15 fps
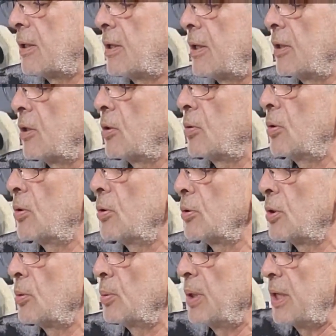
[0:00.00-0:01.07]
can go all
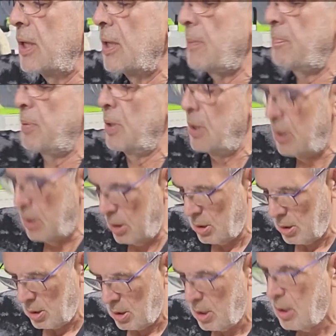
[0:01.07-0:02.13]
the way up.
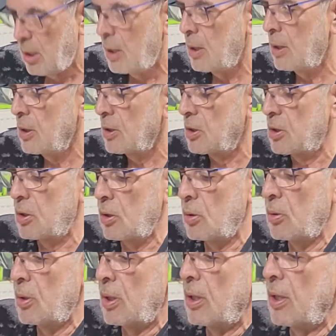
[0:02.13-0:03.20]

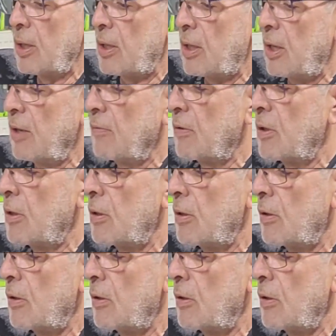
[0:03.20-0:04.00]
So a cleaver